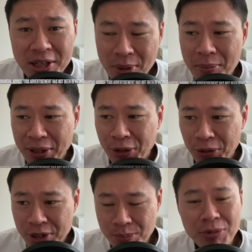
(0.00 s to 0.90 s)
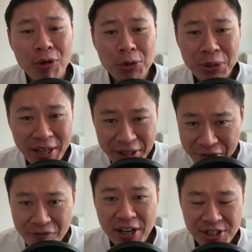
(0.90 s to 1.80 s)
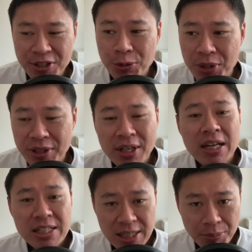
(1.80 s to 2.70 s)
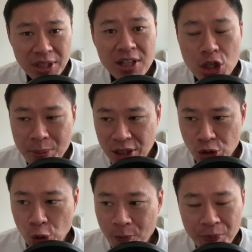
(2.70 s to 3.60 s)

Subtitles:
about McDonald's before you get invested into it, something that you must know.